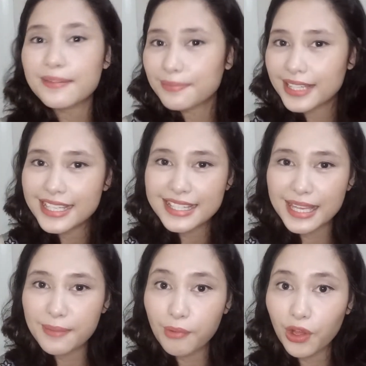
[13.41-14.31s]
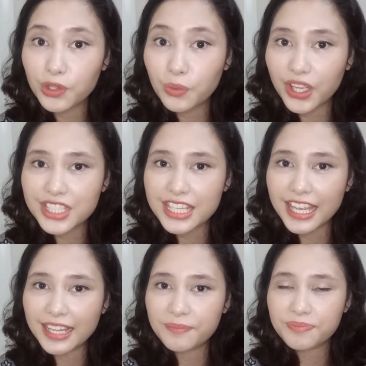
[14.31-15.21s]
then please keep on
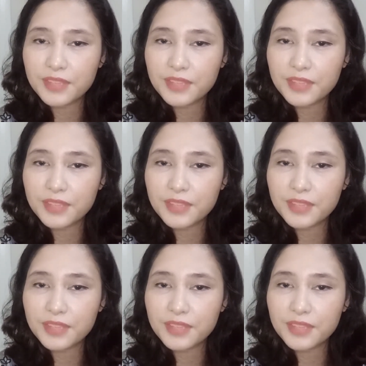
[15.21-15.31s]
watching.